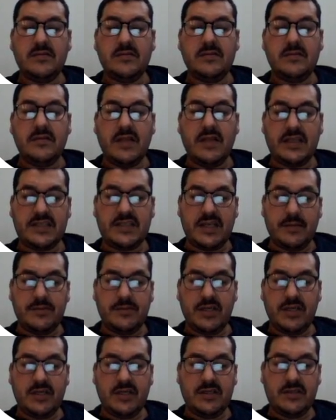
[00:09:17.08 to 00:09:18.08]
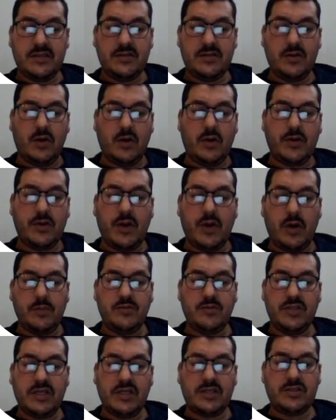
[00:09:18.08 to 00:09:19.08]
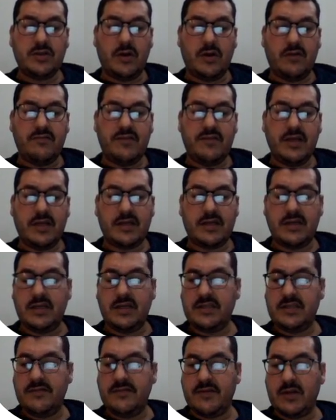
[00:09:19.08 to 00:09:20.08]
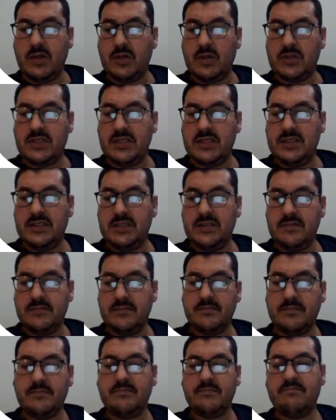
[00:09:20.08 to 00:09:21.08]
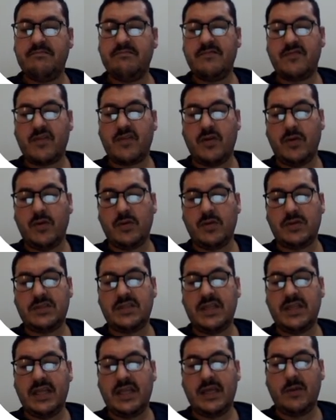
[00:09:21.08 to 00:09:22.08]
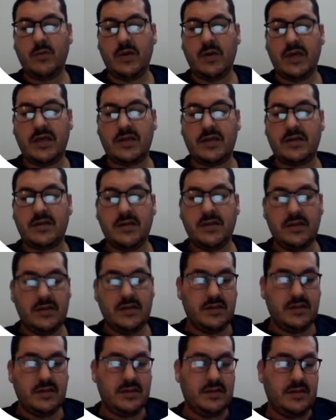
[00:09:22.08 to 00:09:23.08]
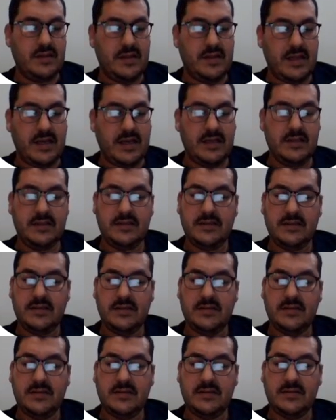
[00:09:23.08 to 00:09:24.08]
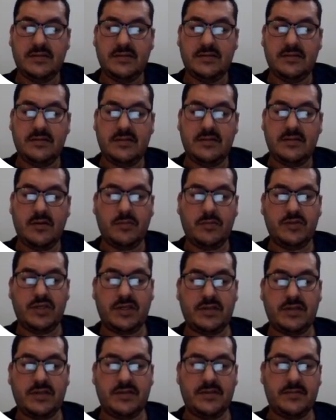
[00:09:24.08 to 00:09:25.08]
the subject or the object of their relative clauses. Of course, they were the object.